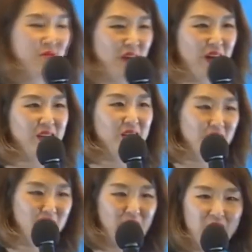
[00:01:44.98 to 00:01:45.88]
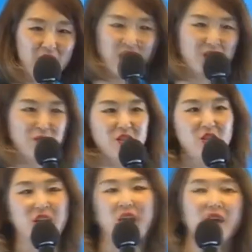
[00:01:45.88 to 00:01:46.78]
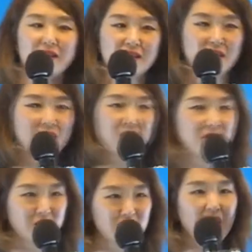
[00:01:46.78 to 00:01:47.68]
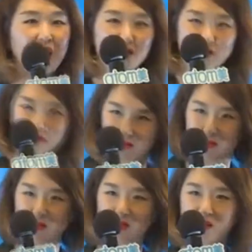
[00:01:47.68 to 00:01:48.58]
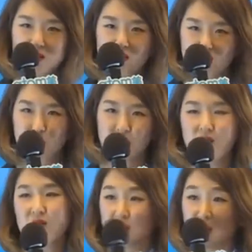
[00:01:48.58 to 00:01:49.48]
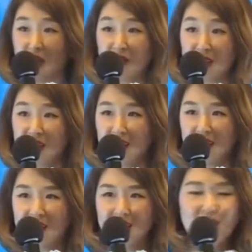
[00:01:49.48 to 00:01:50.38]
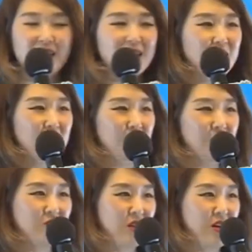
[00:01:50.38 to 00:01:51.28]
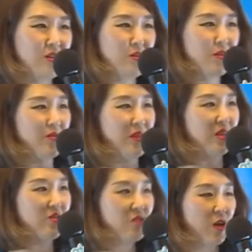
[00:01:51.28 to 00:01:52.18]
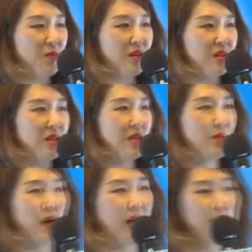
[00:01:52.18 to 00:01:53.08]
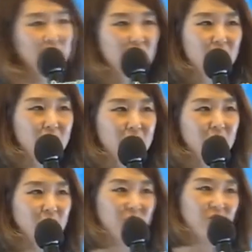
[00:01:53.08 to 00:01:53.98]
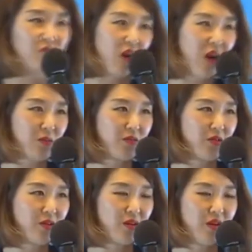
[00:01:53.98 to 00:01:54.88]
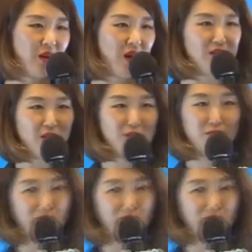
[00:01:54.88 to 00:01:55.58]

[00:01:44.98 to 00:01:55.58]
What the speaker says: is fighting the gravity as much as you can. You know how it does this because the gravity? So you try to sort of like stop it, but Absolute stops and then